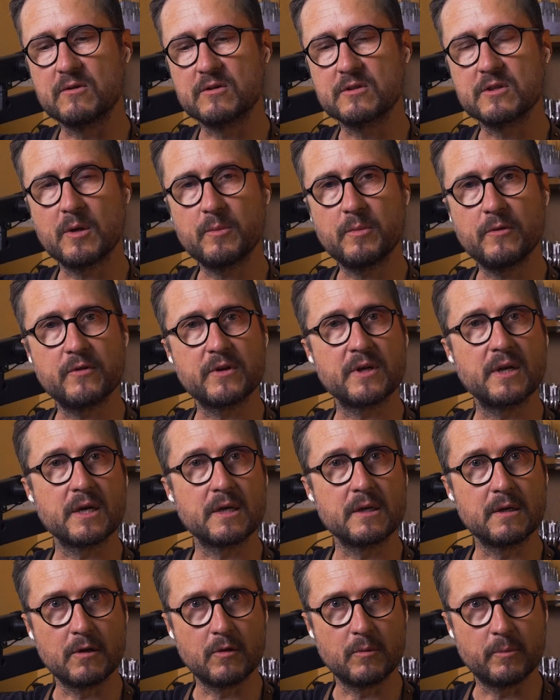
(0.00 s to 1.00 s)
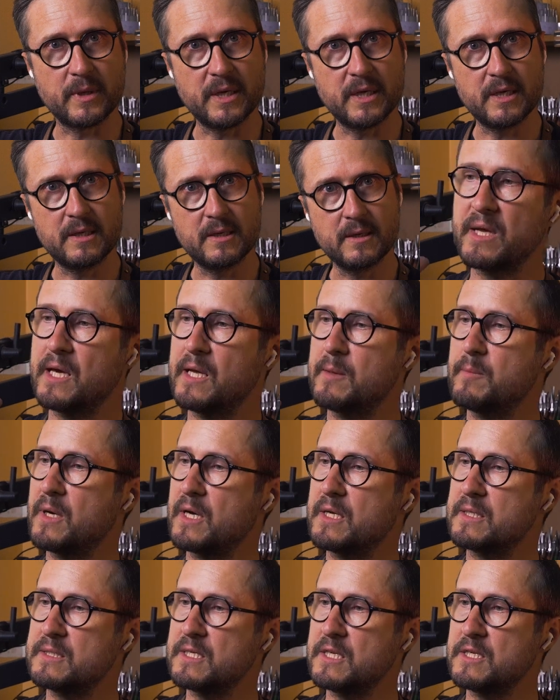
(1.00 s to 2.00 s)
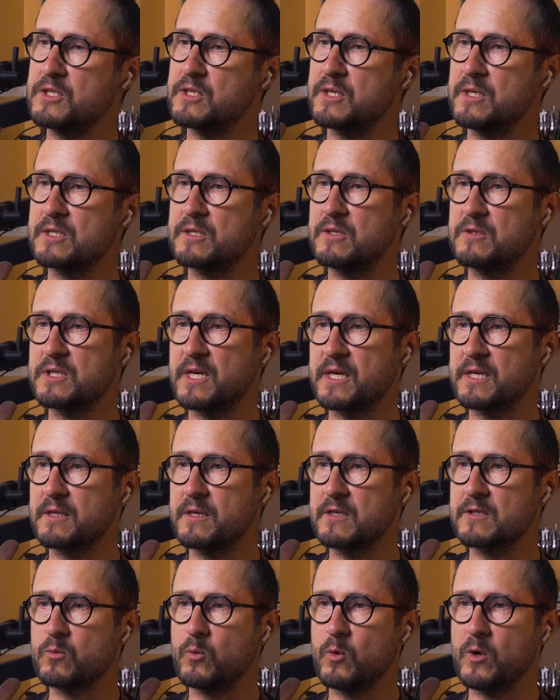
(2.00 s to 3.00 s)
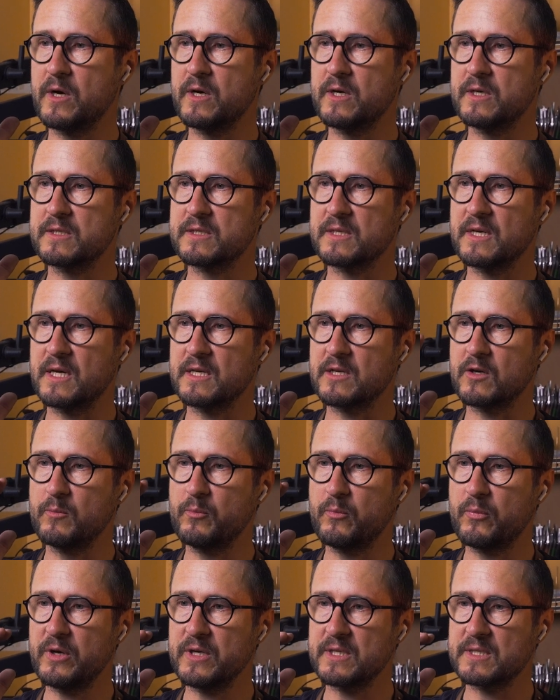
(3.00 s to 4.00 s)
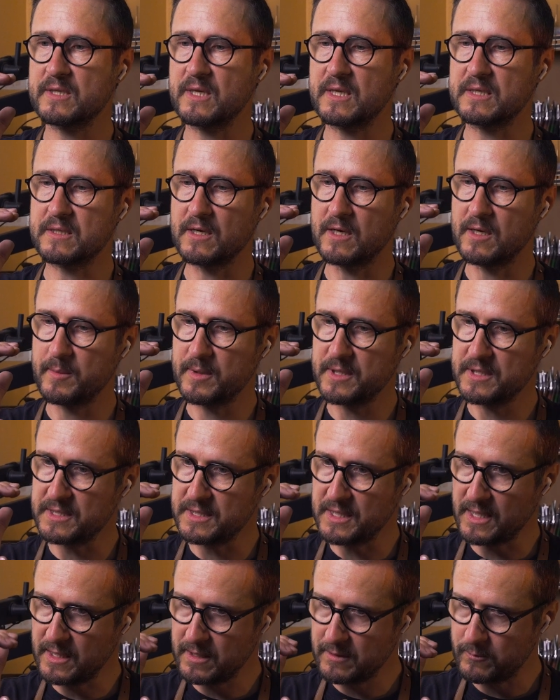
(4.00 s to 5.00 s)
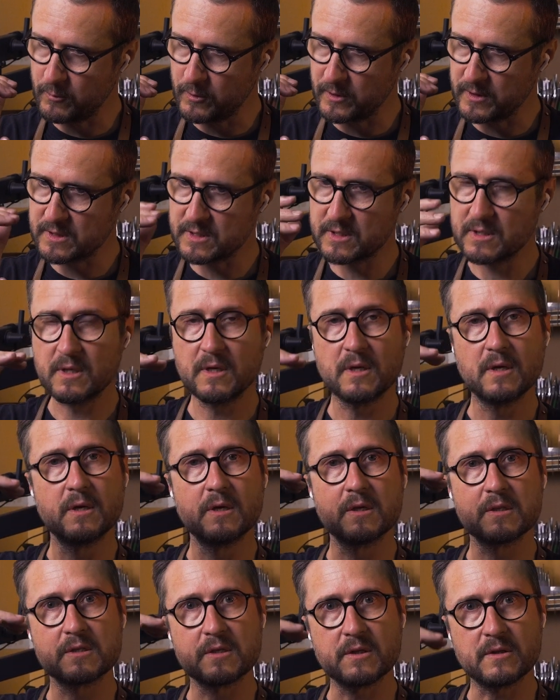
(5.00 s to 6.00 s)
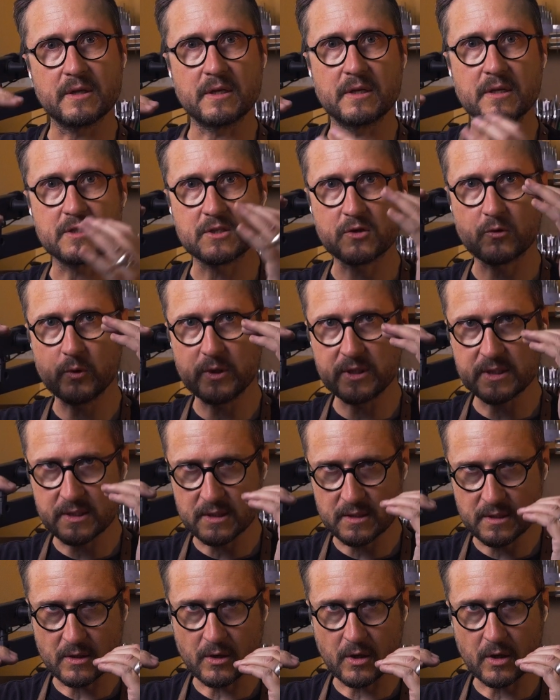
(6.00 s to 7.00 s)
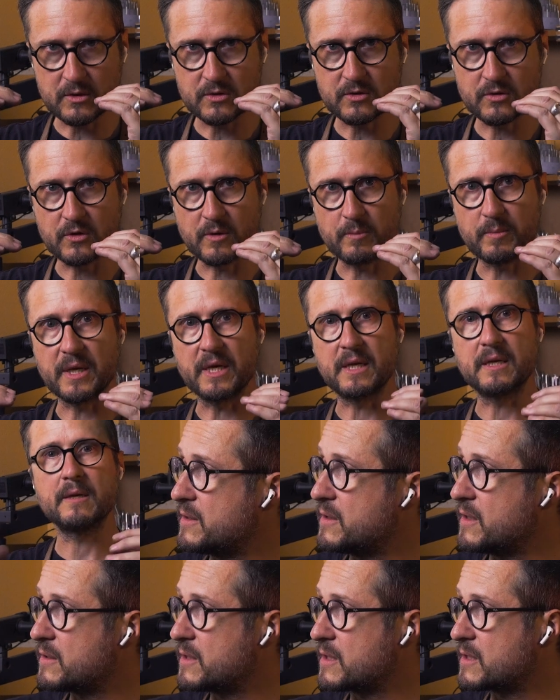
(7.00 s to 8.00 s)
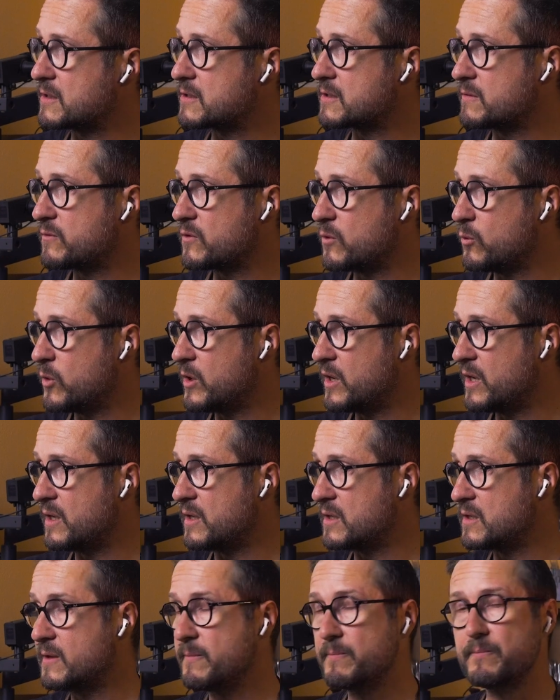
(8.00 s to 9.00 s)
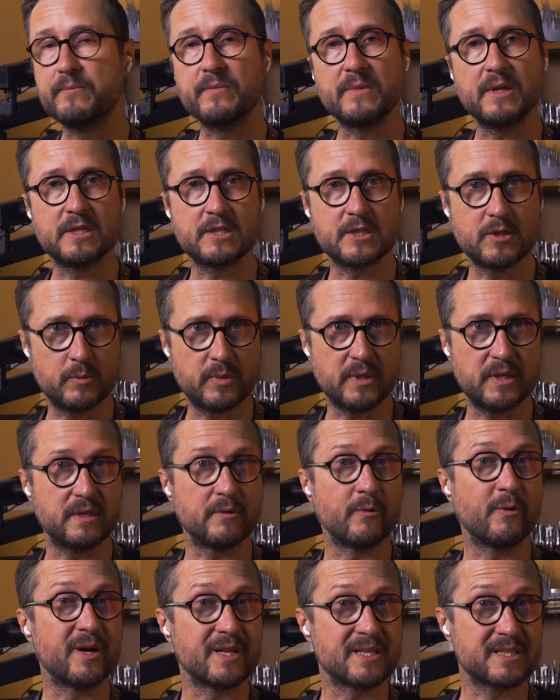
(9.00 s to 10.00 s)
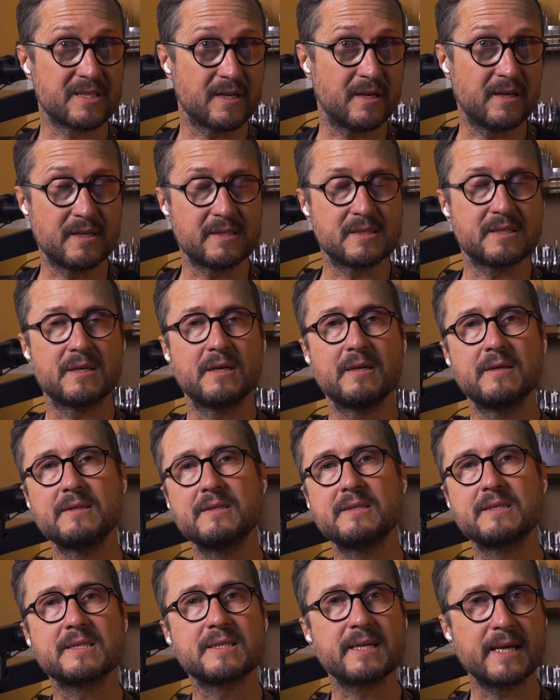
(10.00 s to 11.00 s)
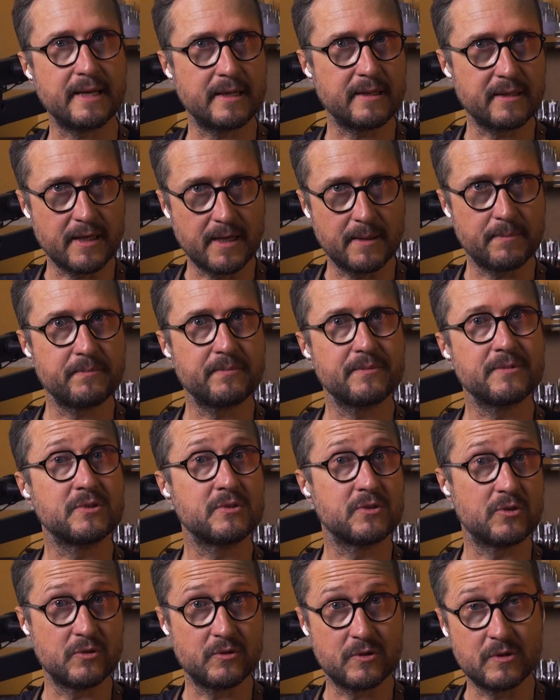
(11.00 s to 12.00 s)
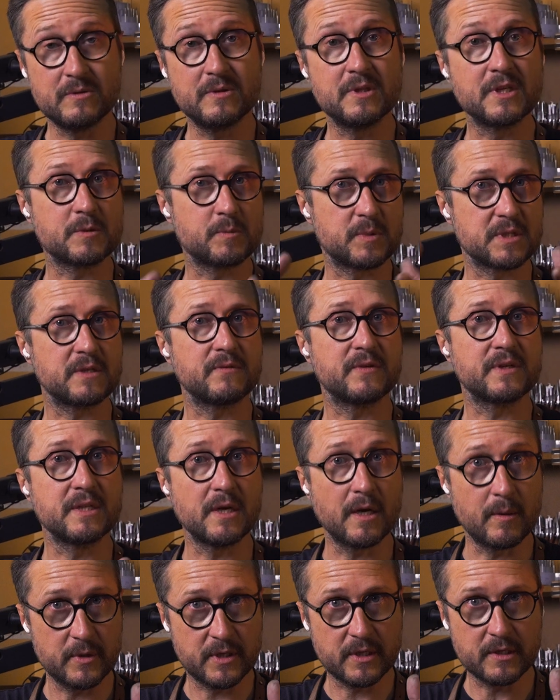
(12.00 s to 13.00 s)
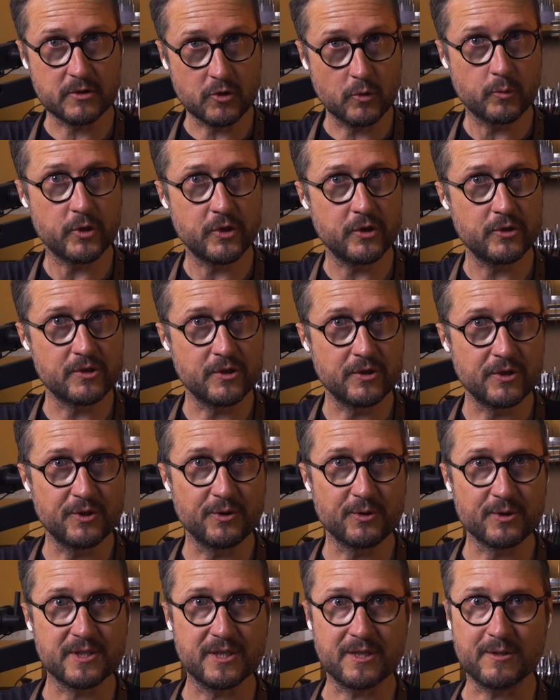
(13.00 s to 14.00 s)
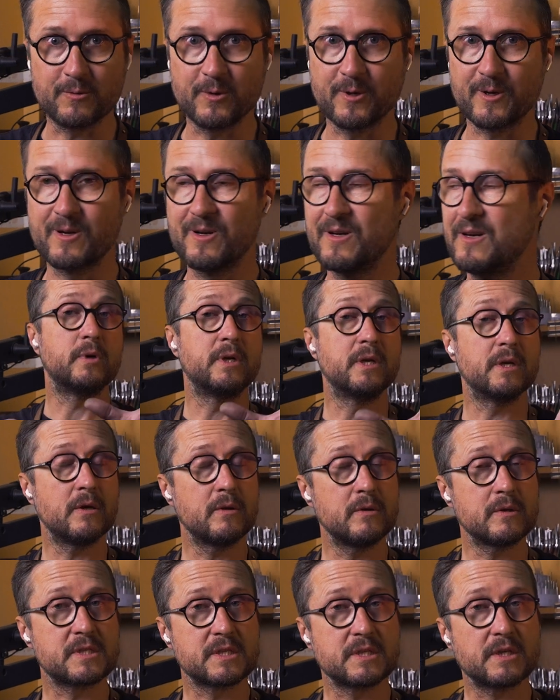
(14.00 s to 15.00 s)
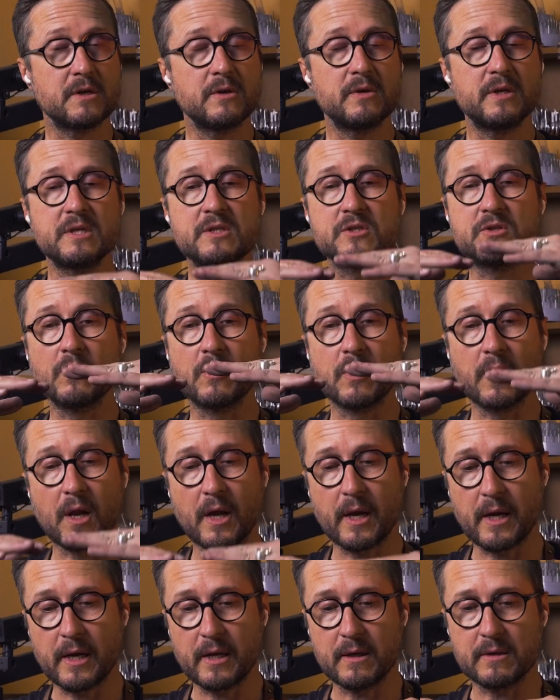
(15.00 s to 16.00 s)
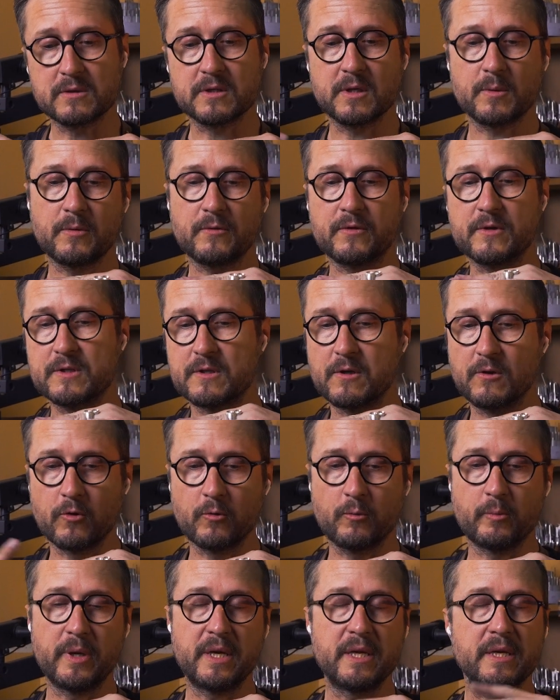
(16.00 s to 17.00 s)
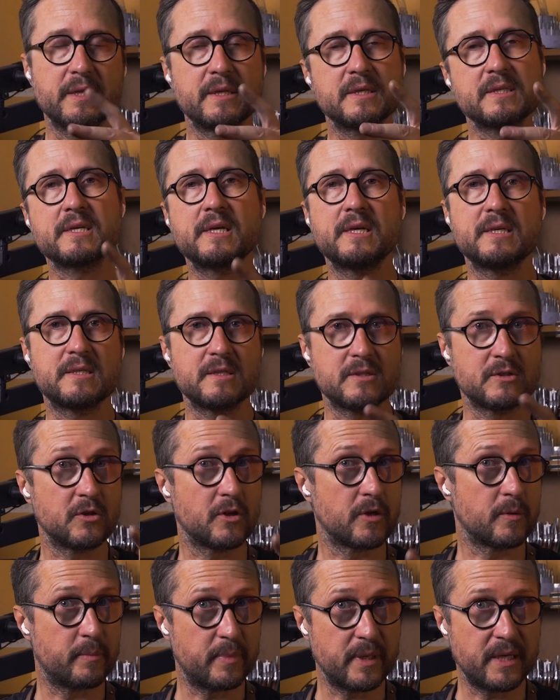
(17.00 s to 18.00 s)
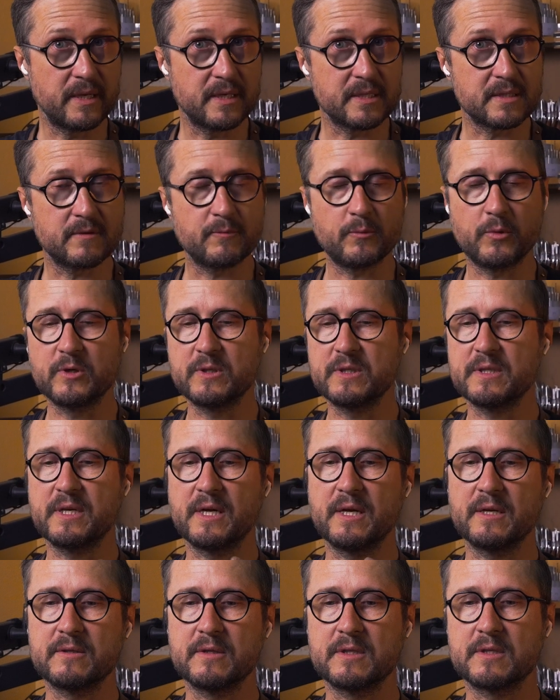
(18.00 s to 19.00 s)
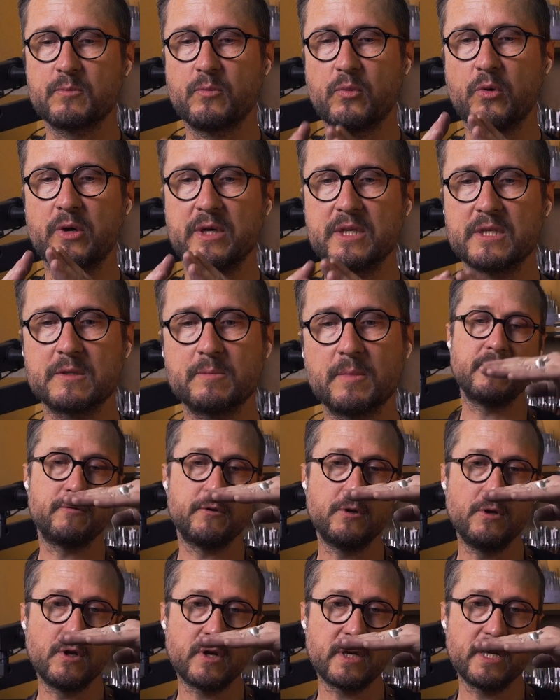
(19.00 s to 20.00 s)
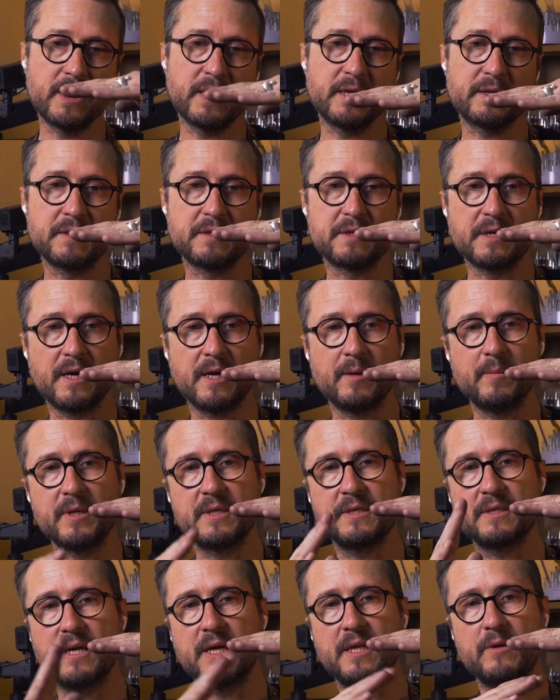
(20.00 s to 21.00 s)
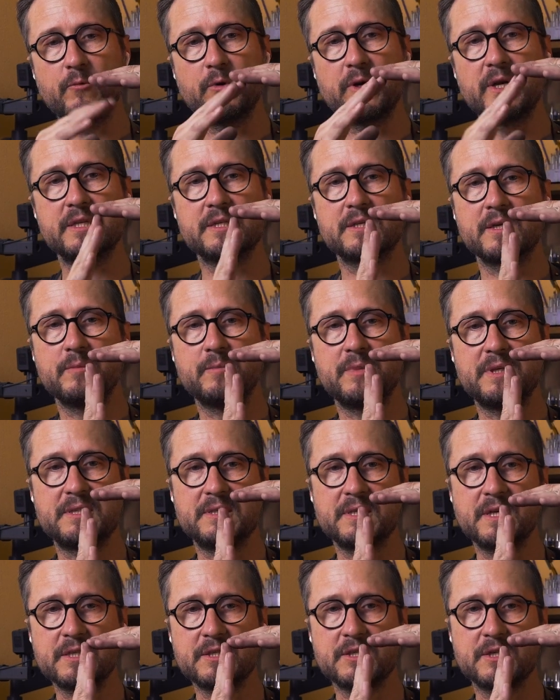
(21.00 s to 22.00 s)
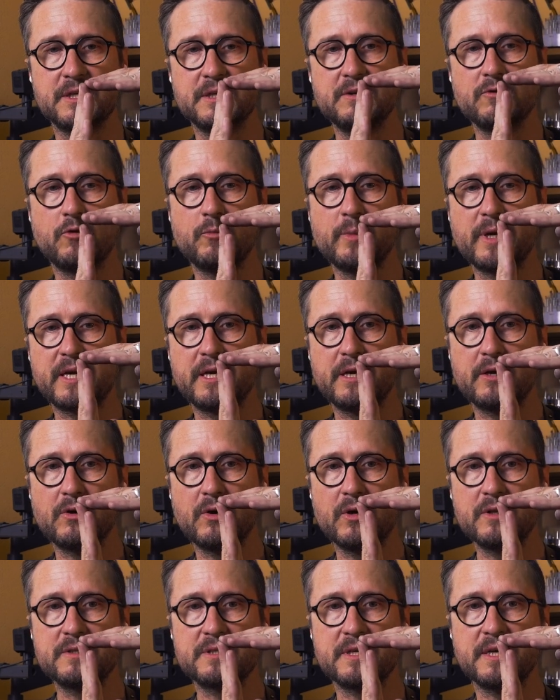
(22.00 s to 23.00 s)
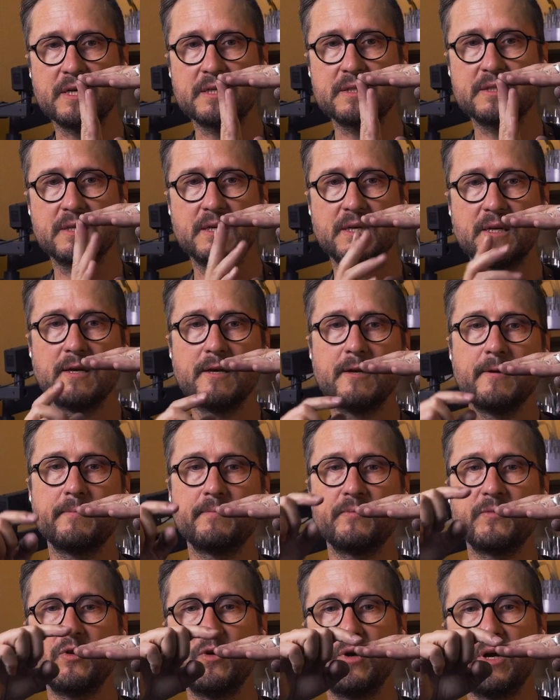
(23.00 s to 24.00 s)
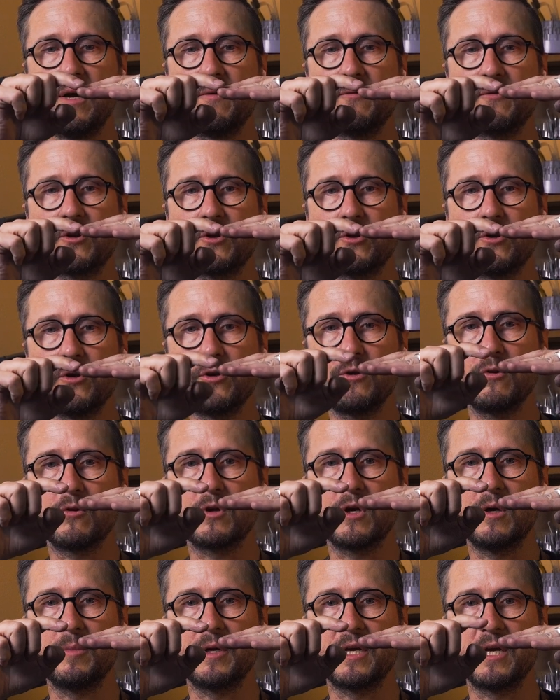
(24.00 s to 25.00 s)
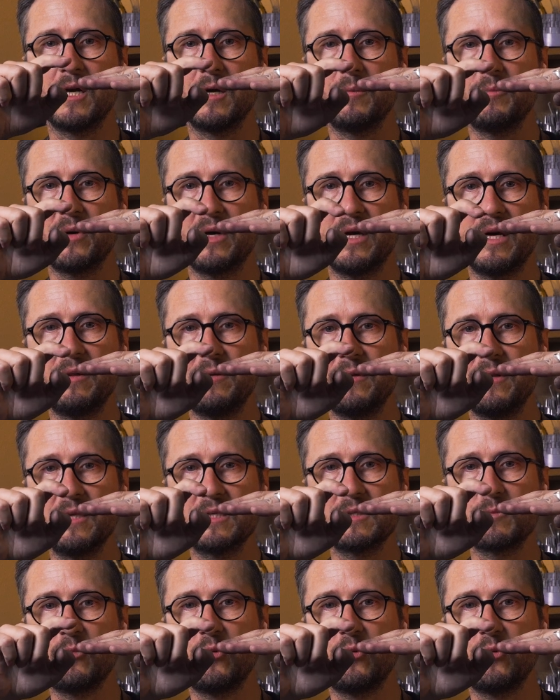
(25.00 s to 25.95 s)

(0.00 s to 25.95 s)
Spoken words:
on top of it like a little bed. And my intention is to take those wires and compress that diamond downwards so that it squeezes it onto the bed. The thickness of the wire needs to be the right size, scaled up to the specific diamond that you'll be using in your set work. We know the stone needs to lie on top of this little bed. In this case, it's not a bed, as I pointed out, it's points. If you're looking at the diamond and where it's going to be touching or making contact, you have the girdle coming up, and this